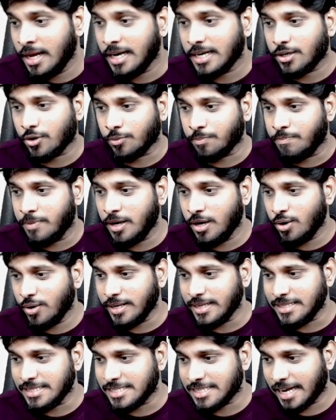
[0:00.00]
Now below
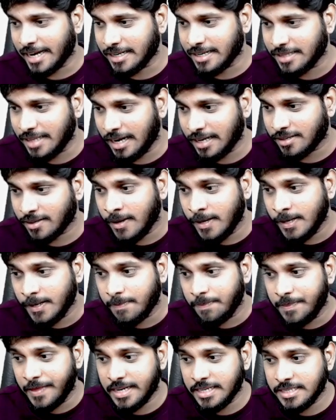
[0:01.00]
inside that,
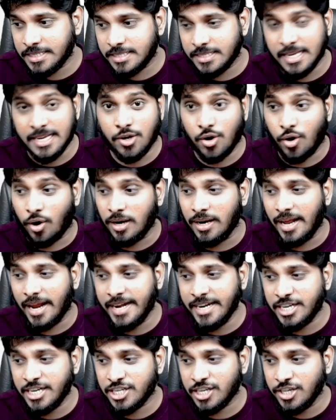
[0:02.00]
there is thing called
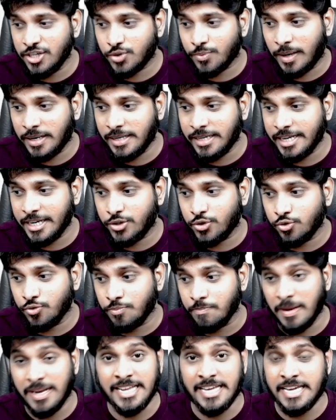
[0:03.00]
edition 22
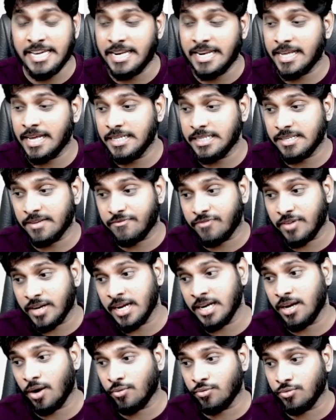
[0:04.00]
materials free
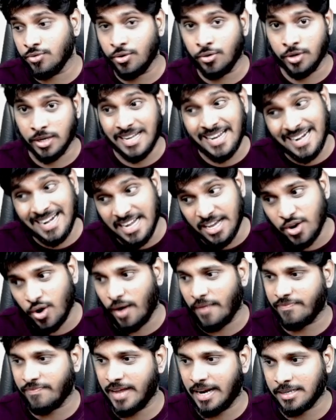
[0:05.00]
download. Click
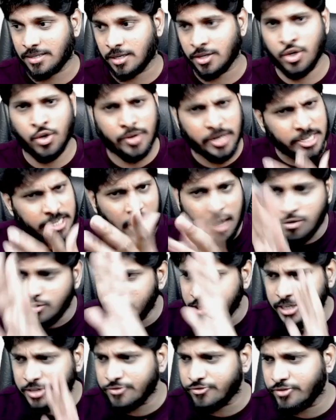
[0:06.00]
on that. You can
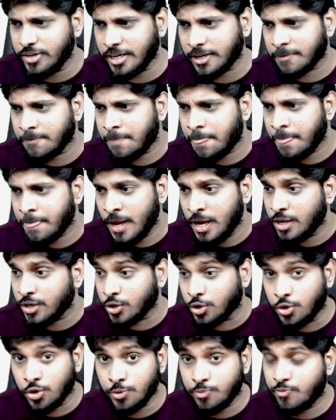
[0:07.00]
download it free.
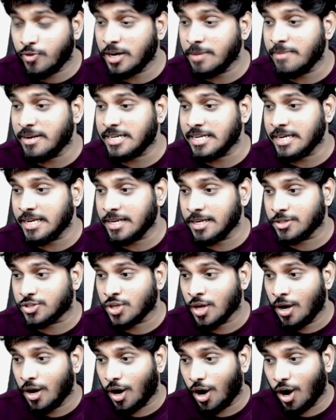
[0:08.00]
Group 1 materials,
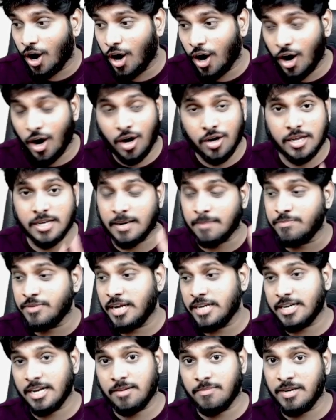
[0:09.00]
all are
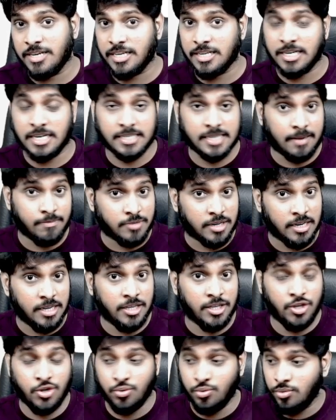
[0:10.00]
updated materials. I'm telling
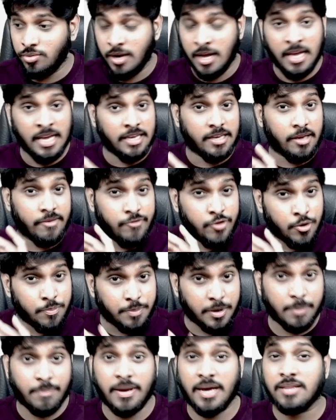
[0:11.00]
you, if you
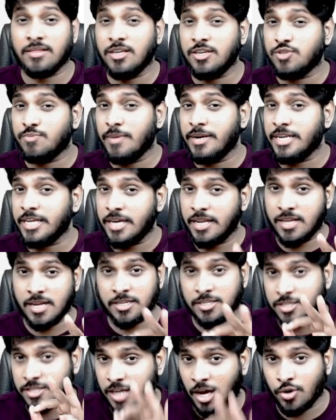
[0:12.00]
prepare these
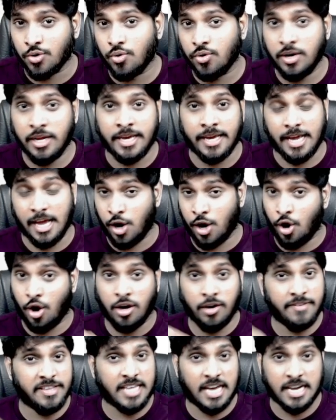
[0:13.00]
materials thoroughly along
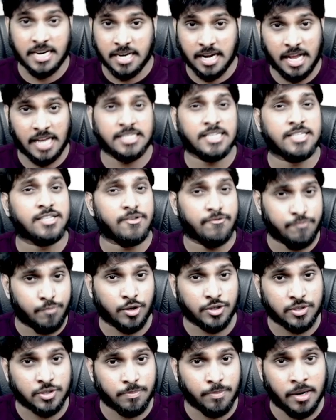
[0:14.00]
with our classes, if
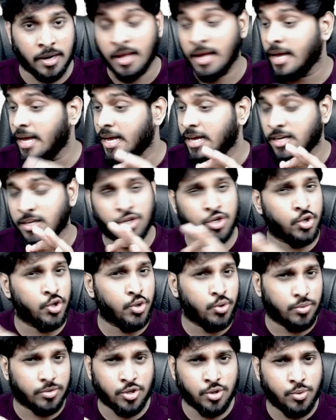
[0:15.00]
possible,
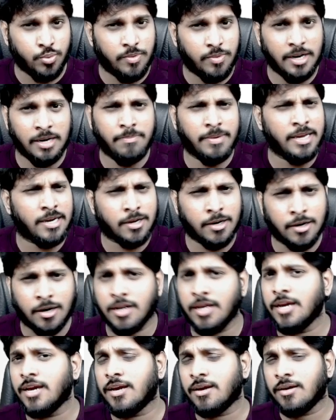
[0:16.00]
you will be
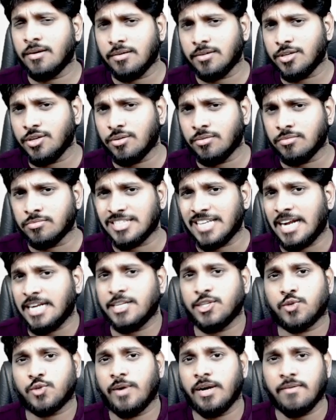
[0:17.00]
really
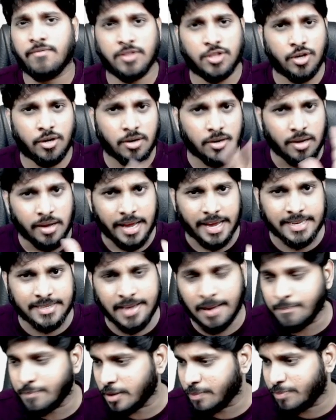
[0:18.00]
satisfied with your
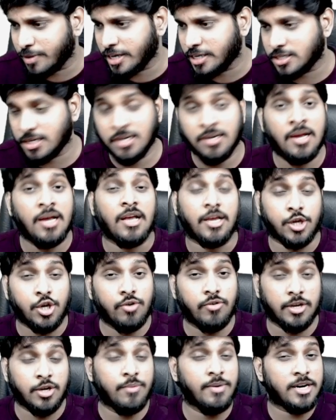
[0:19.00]
exam preparation. You
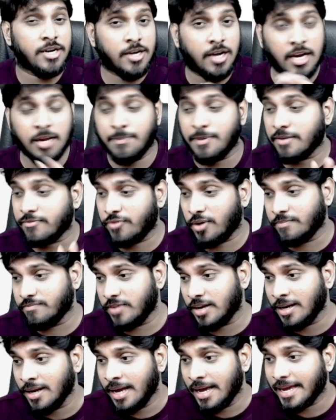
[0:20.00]
will really perform
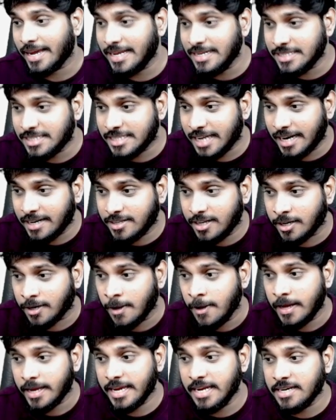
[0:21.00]
well. Inside that
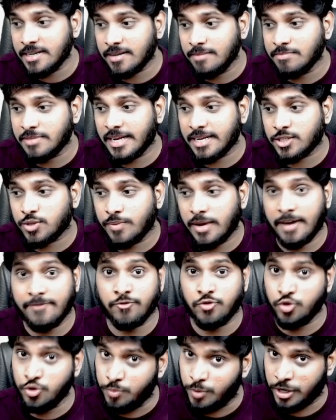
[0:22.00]
income tax, we have
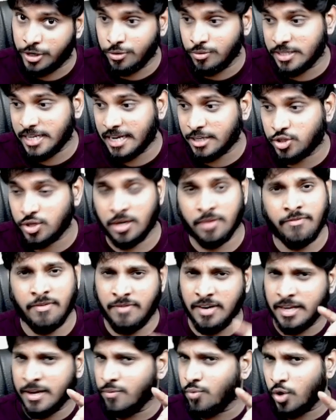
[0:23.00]
2 modules. Actually, we will
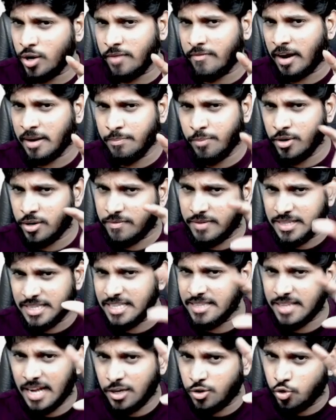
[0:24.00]
give only 1 book. Within
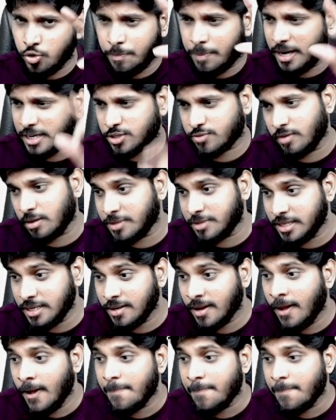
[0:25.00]
that, 2 parts will be there.